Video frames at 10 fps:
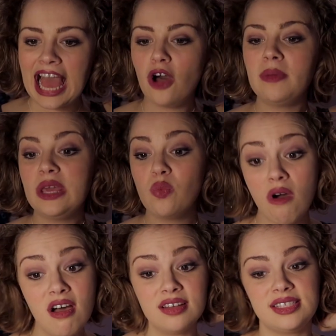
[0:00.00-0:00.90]
How many
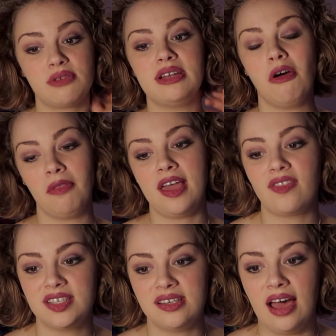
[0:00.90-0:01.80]
words are in On the
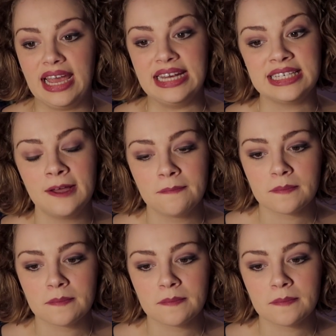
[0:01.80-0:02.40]
Other Side?